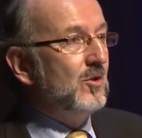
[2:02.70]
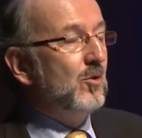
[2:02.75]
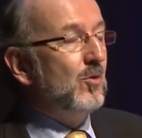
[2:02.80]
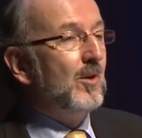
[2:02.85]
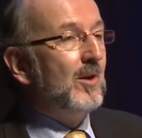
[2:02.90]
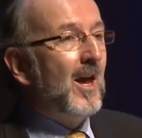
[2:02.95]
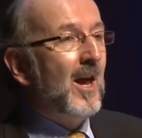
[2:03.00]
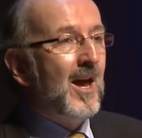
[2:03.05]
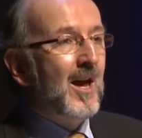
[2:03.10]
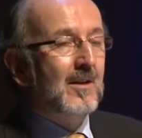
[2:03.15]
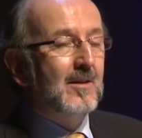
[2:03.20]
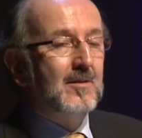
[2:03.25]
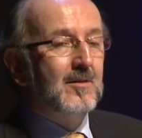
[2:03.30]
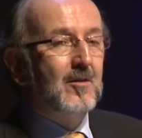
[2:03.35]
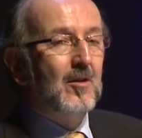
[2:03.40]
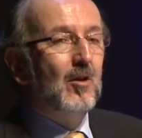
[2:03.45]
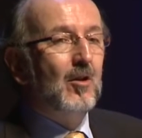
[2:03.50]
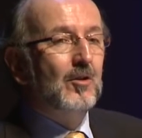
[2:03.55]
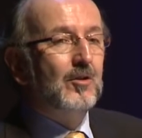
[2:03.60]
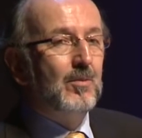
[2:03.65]
to
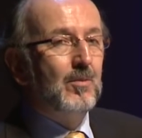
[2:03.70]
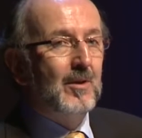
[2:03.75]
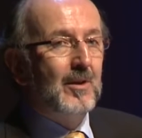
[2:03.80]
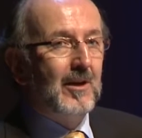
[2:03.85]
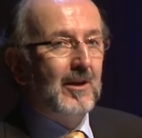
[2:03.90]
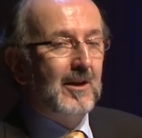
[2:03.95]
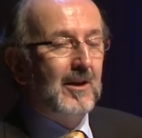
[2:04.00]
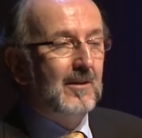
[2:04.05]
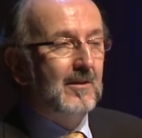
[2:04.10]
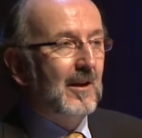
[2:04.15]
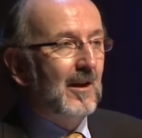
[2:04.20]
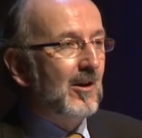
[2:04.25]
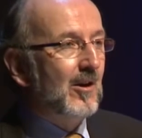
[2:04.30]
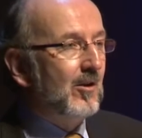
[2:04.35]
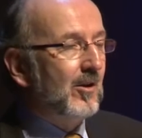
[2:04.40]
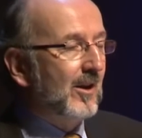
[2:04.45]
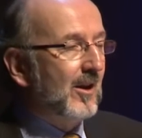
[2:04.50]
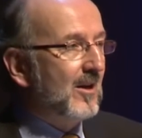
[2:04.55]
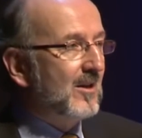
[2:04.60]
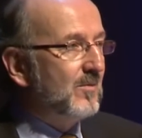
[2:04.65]
enhance ultimately the
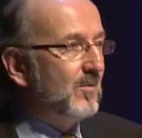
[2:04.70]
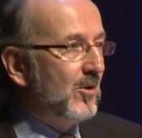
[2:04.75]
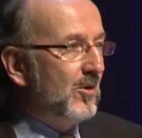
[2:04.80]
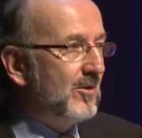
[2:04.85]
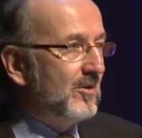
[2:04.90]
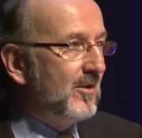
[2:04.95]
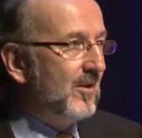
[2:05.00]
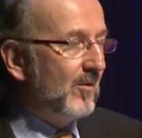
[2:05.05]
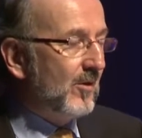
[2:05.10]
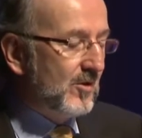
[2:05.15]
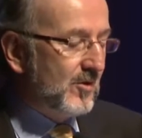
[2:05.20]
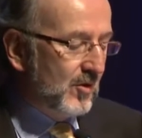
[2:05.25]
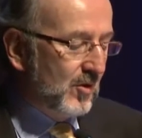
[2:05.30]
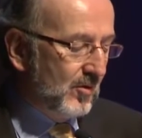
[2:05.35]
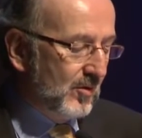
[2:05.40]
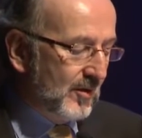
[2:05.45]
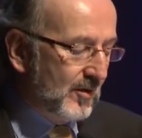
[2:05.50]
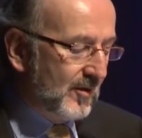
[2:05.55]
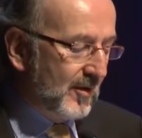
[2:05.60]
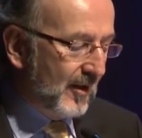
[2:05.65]
learning experience of our
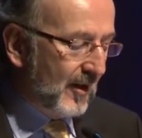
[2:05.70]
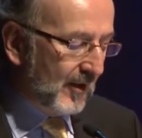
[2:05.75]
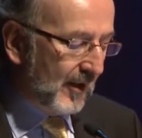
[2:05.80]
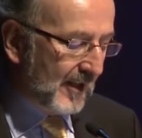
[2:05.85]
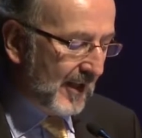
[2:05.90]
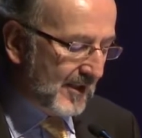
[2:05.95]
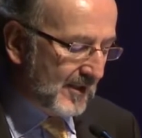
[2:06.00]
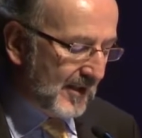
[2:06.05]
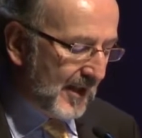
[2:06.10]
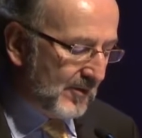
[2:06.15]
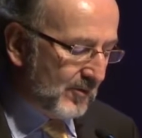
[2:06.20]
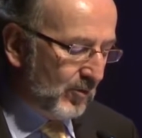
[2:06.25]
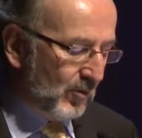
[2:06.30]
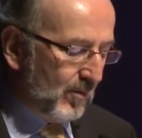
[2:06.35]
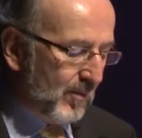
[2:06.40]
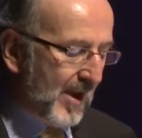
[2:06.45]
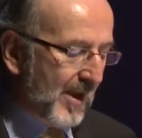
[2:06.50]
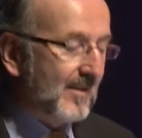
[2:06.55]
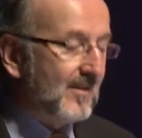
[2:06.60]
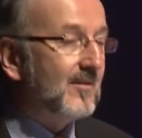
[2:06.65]
students. And I think that's
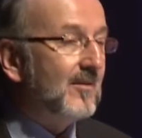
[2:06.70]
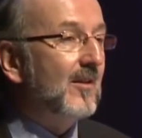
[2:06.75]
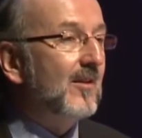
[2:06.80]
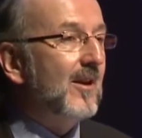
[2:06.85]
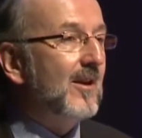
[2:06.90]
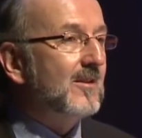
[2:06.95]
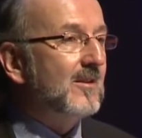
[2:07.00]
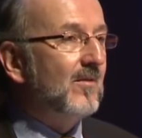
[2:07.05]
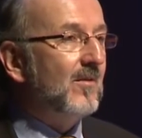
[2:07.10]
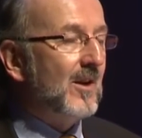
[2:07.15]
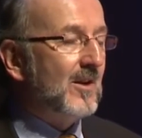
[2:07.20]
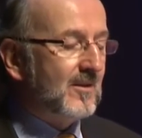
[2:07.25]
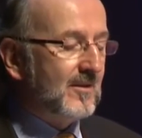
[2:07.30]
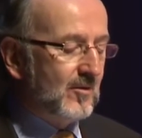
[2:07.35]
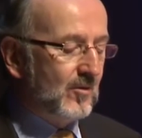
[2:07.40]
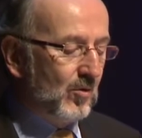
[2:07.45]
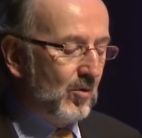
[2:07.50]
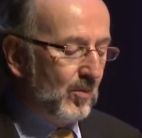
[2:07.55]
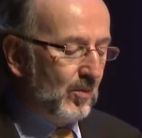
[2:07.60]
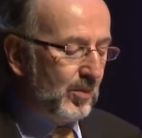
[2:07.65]
what makes today's event
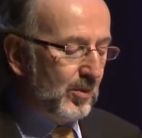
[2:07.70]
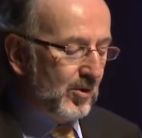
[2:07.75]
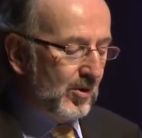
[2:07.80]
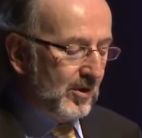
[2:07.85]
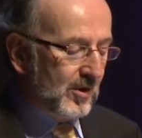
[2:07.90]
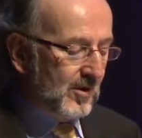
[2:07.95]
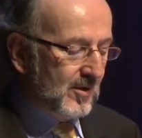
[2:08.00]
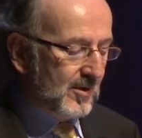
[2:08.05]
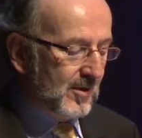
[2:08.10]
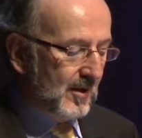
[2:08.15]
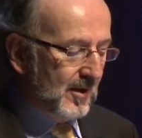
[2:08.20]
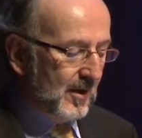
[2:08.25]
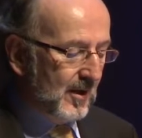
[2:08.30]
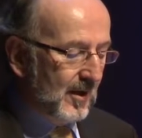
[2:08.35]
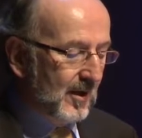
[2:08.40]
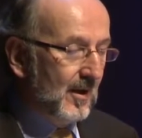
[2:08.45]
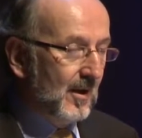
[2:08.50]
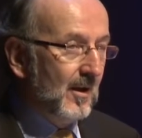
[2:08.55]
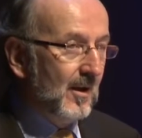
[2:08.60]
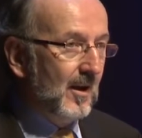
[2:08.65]
so important.
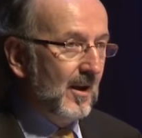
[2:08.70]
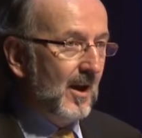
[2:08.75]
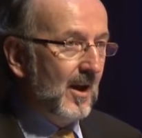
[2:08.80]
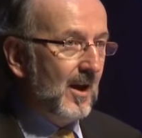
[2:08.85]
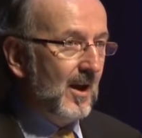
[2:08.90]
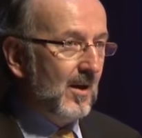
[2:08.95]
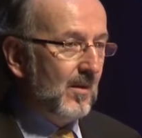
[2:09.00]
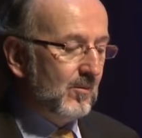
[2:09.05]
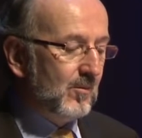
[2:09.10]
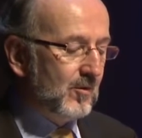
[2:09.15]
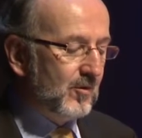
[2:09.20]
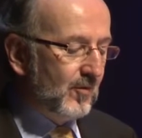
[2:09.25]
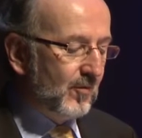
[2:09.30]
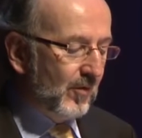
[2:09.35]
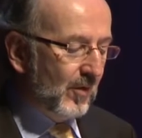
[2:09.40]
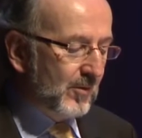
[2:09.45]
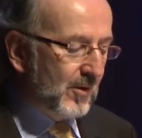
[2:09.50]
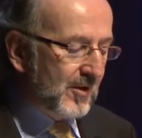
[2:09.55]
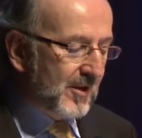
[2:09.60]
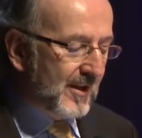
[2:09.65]

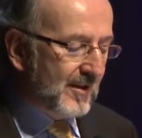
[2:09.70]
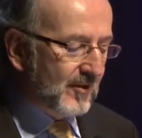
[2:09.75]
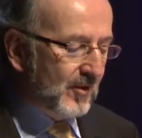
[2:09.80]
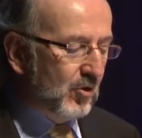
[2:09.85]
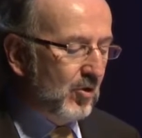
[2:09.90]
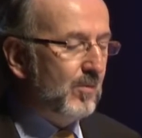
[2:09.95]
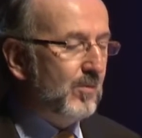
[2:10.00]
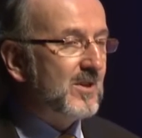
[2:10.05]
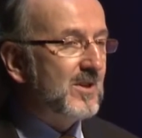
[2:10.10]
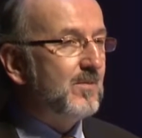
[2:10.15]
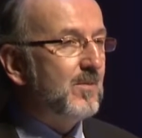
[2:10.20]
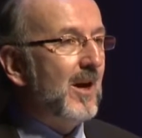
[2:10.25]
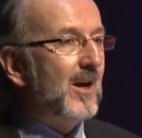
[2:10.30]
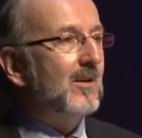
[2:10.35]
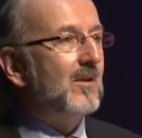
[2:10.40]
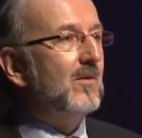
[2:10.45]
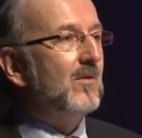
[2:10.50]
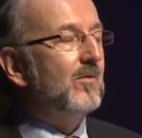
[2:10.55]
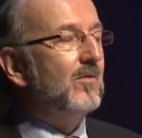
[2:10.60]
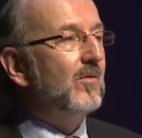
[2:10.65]
From the DCU
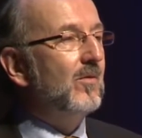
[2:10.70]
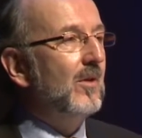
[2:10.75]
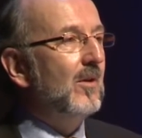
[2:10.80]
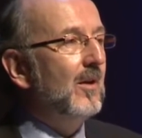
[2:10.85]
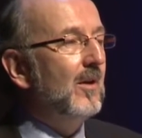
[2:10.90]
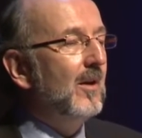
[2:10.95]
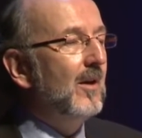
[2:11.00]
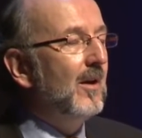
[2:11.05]
perspective,